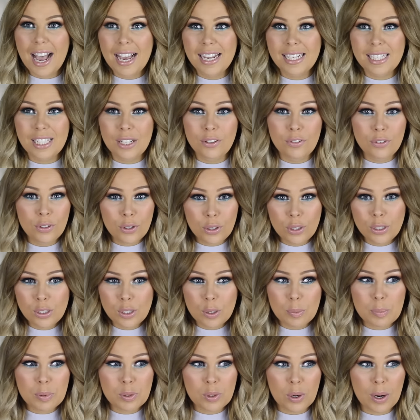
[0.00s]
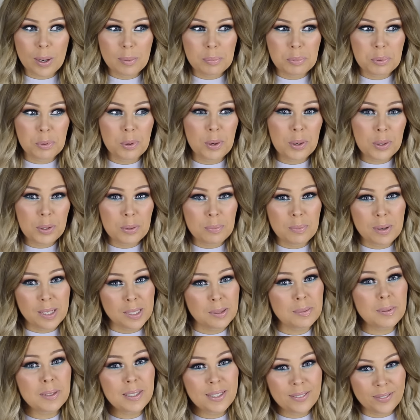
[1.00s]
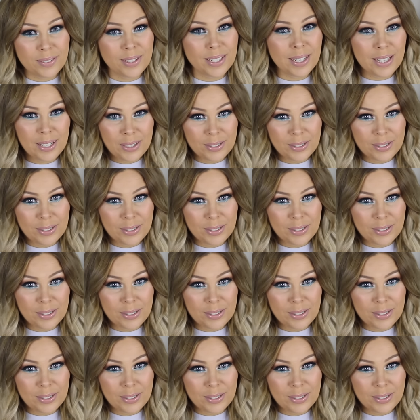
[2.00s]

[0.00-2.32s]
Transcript: And if you're not subscribed to her, you must be living